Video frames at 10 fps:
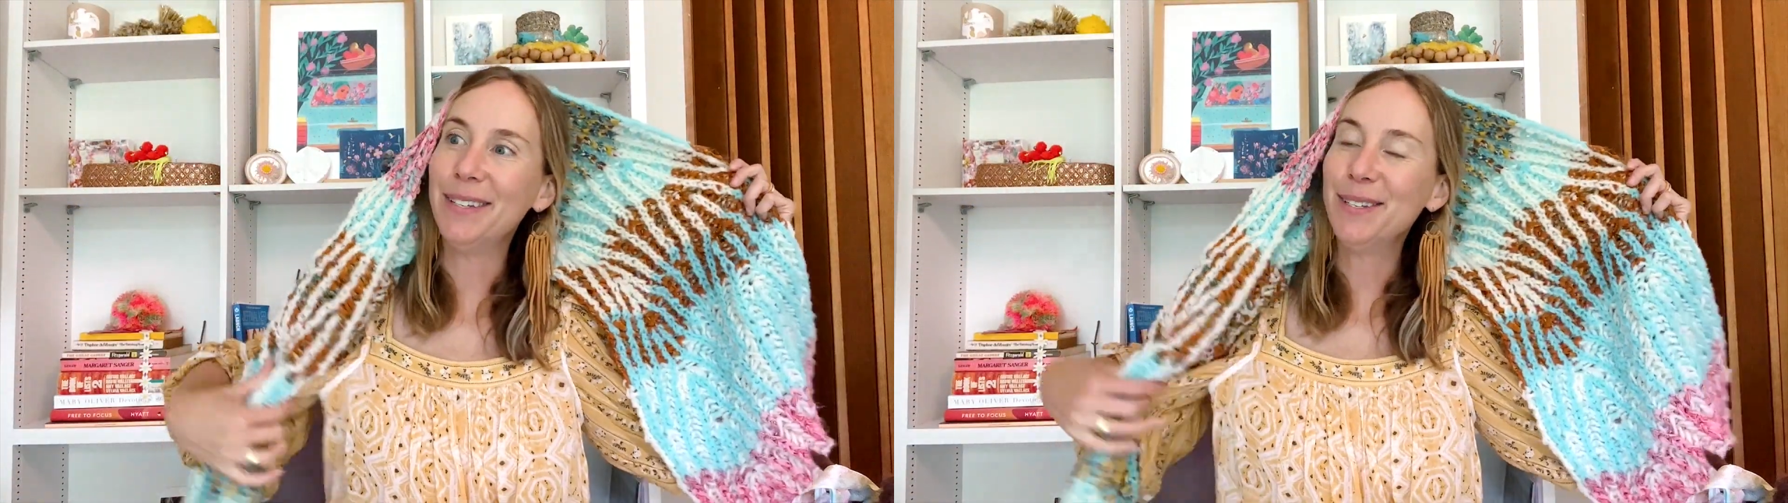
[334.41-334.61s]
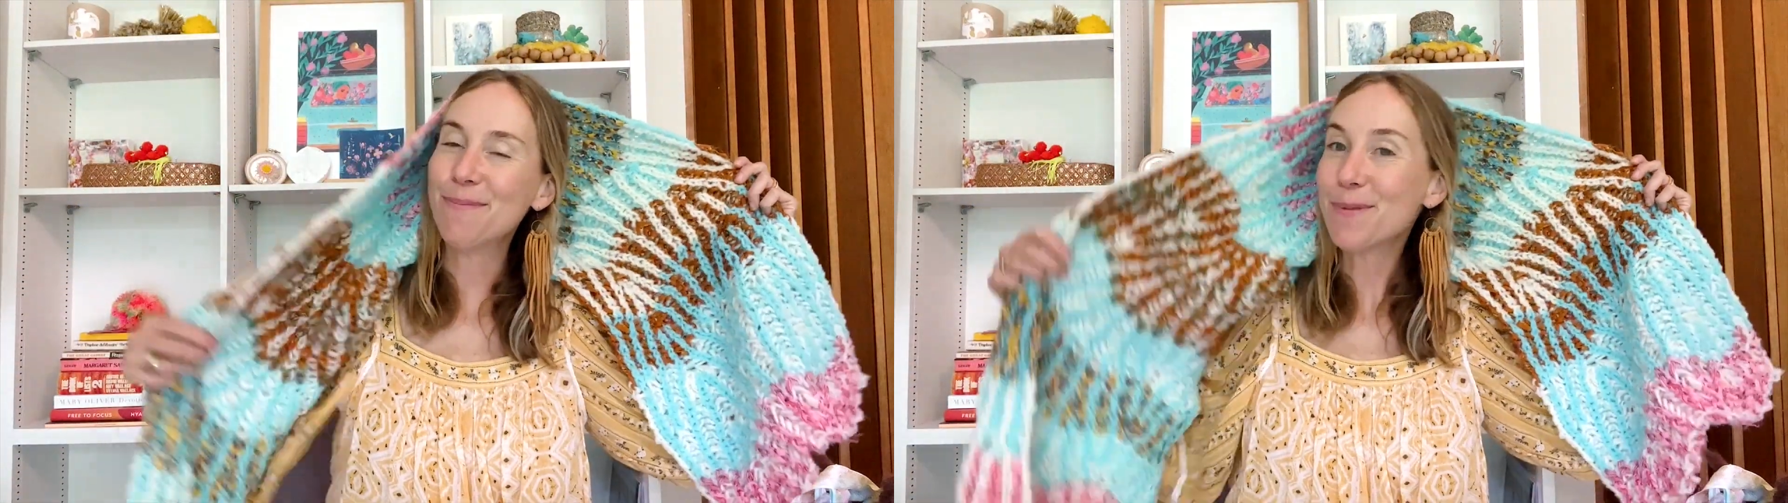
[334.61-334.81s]

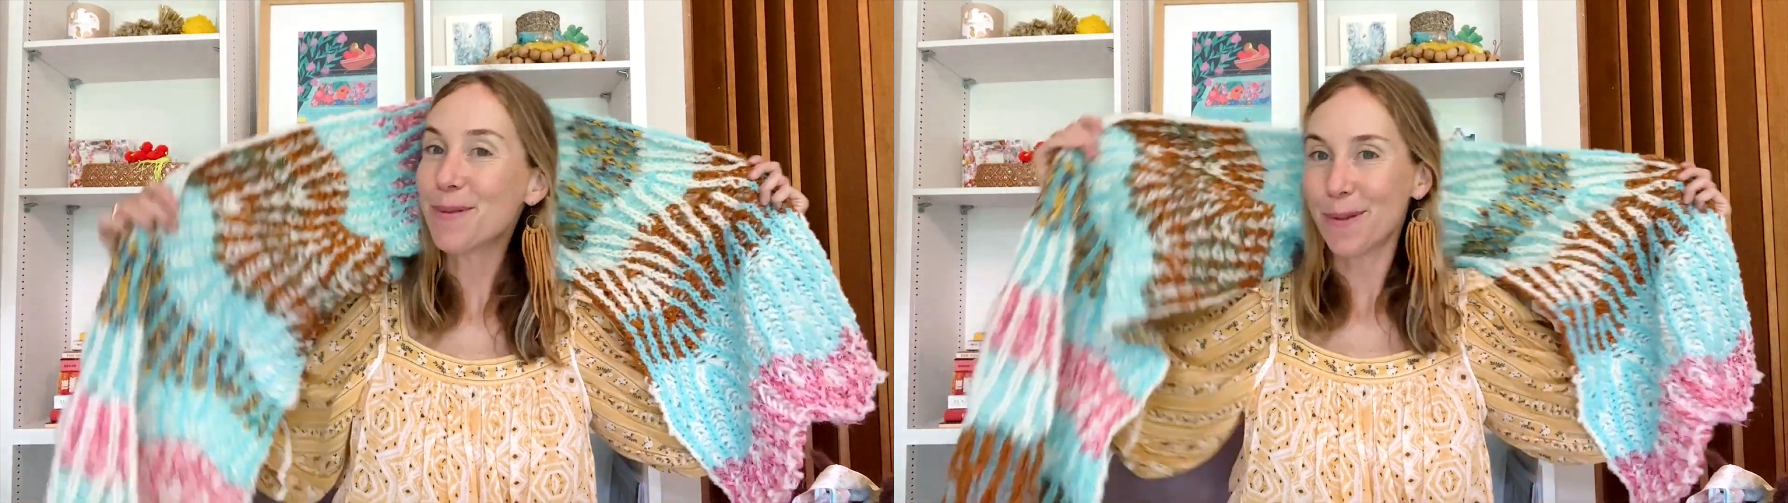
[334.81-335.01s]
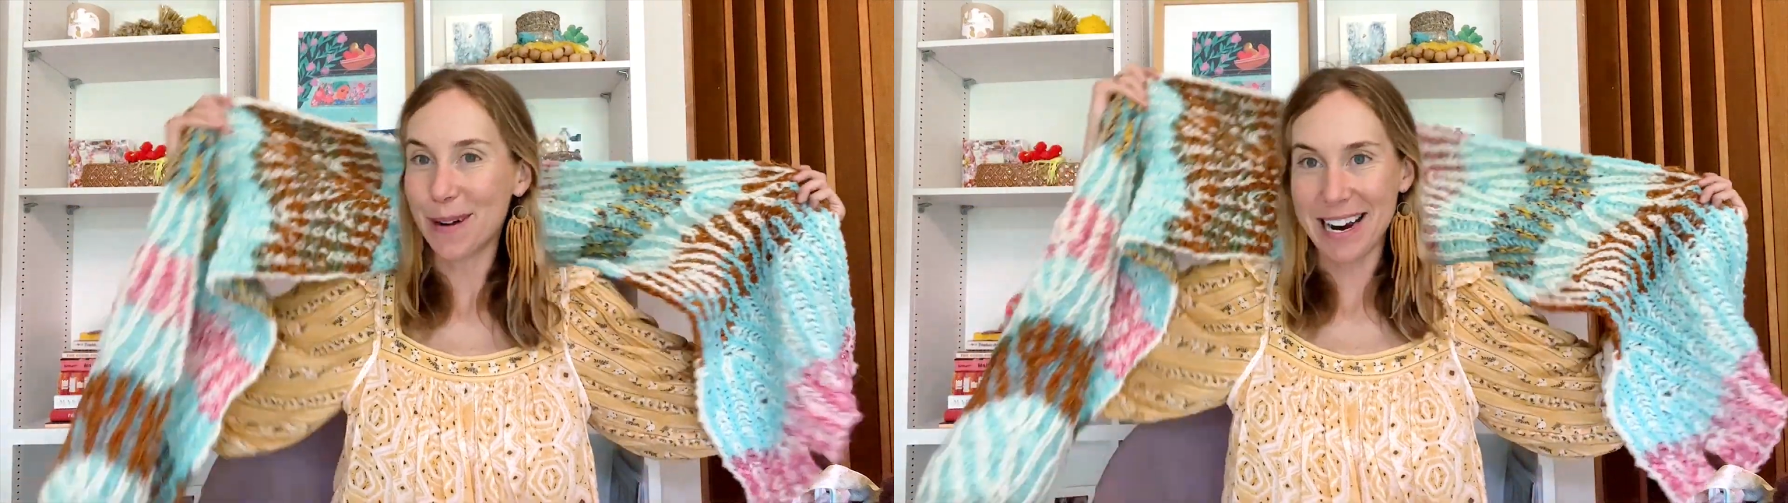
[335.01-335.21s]
is
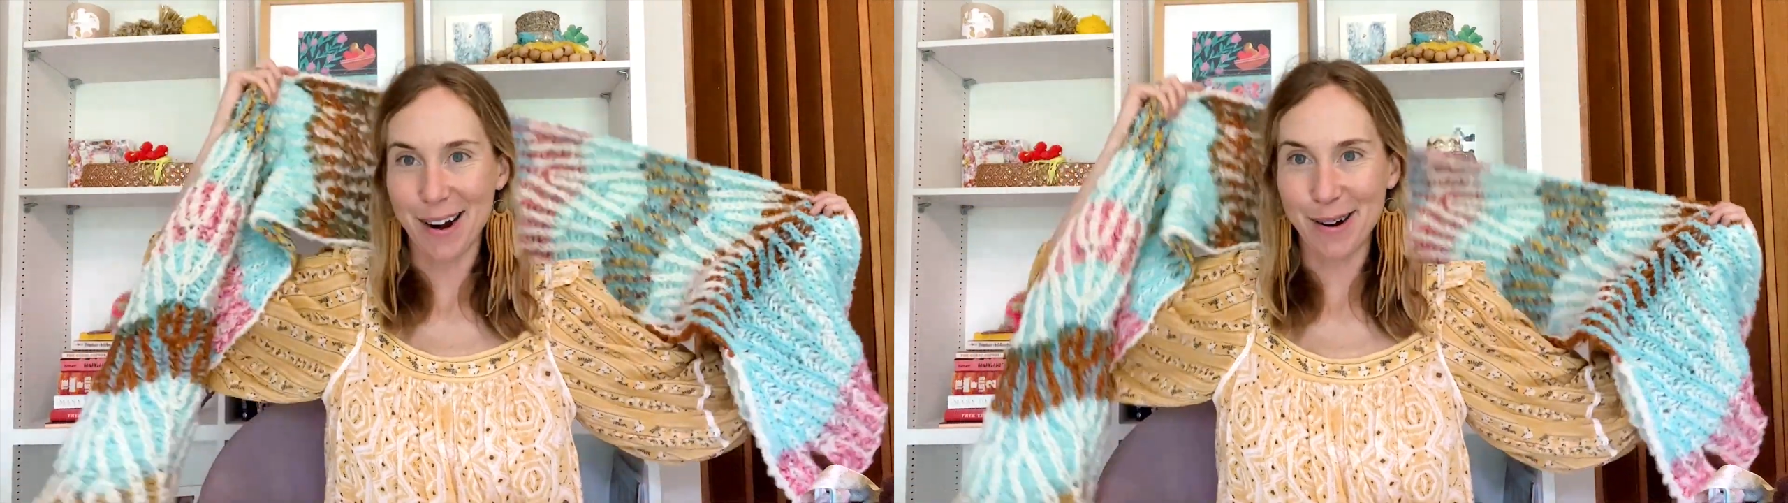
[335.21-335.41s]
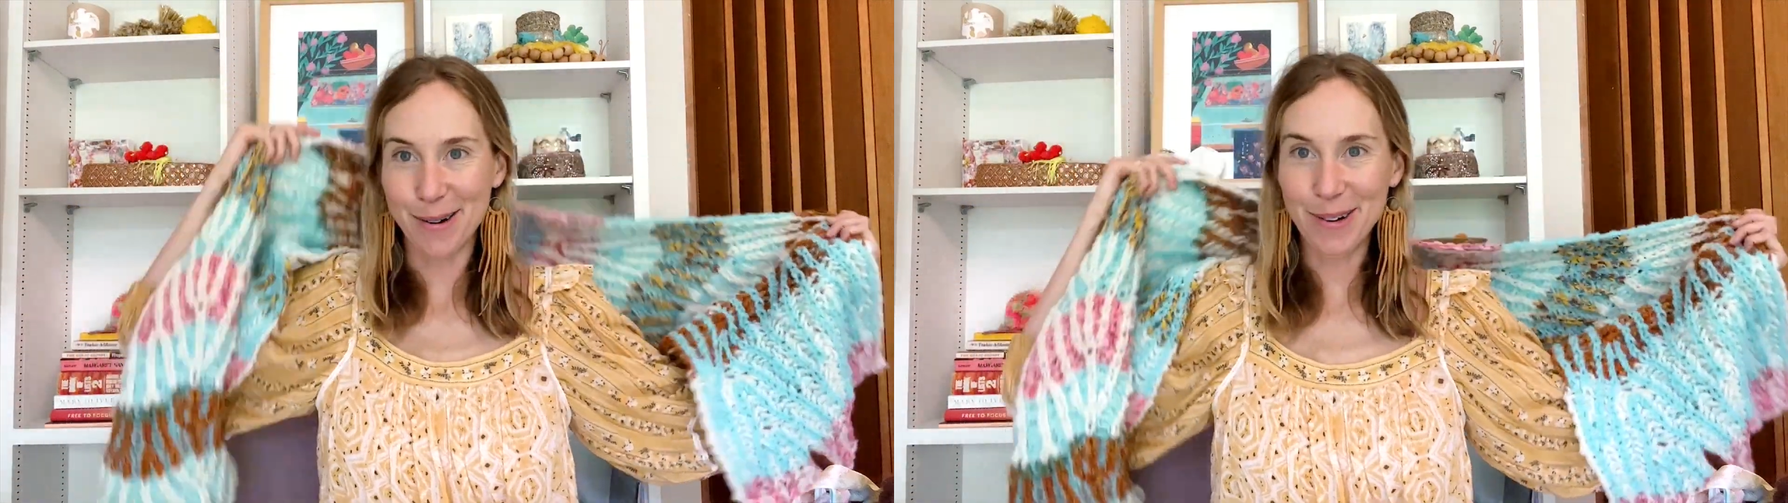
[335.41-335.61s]

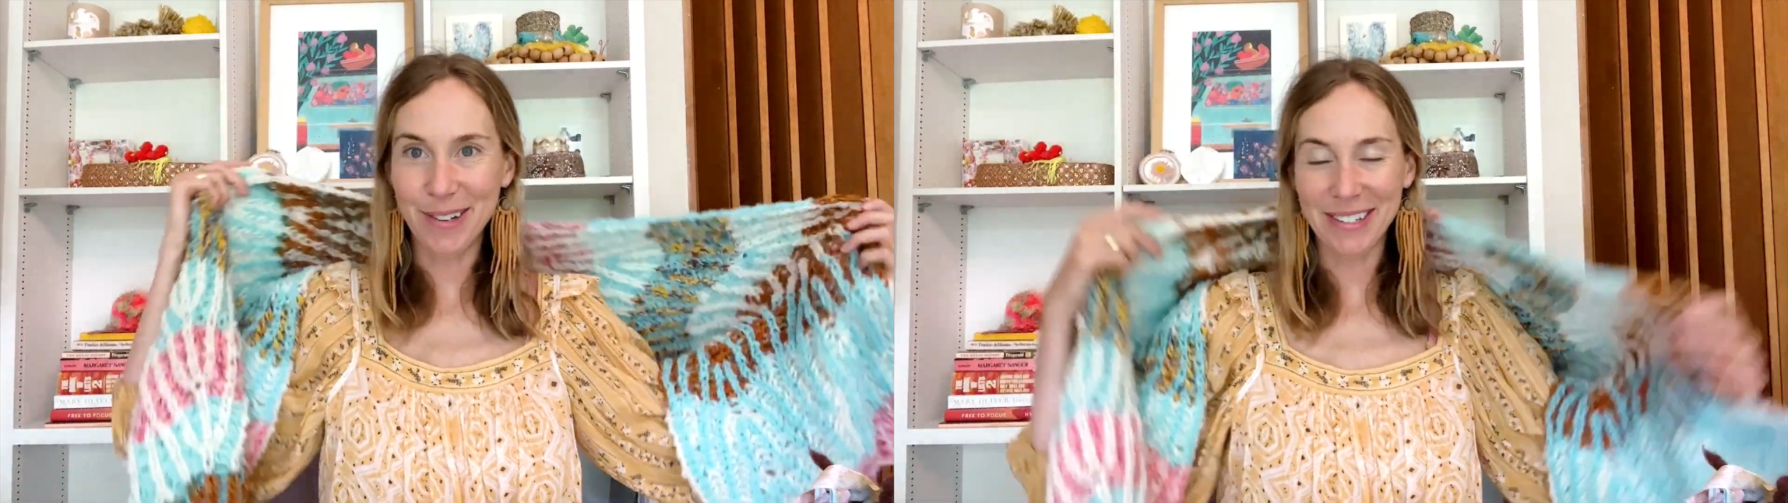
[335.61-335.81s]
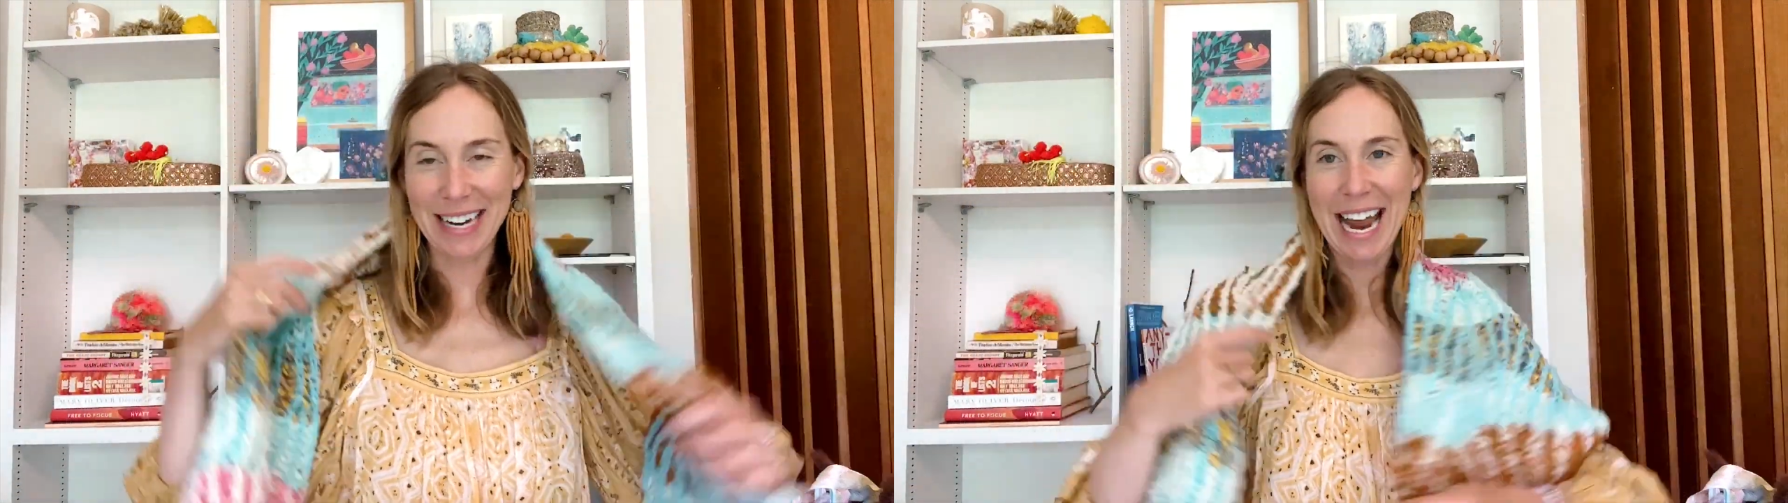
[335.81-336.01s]
brioche,